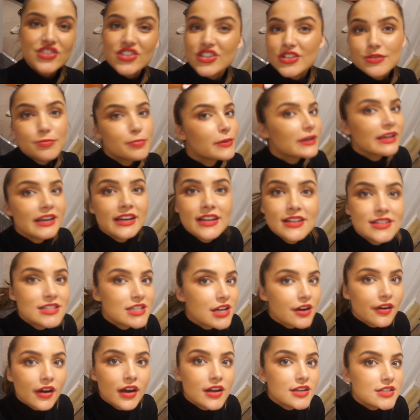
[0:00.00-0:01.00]
should just be an
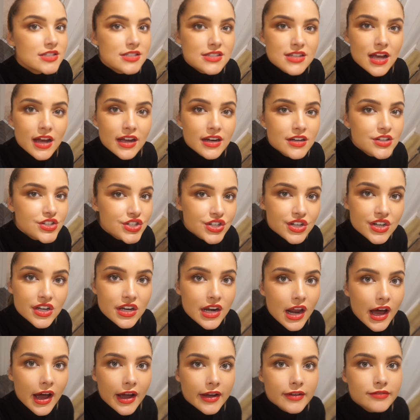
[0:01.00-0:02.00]
interior designer,
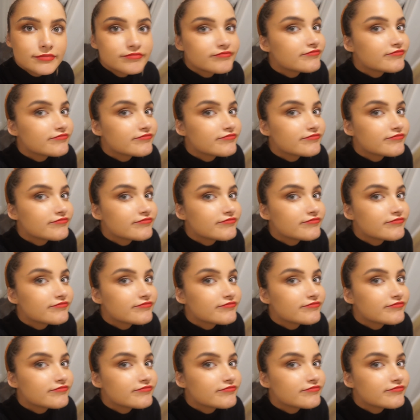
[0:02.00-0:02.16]
shouldn't I?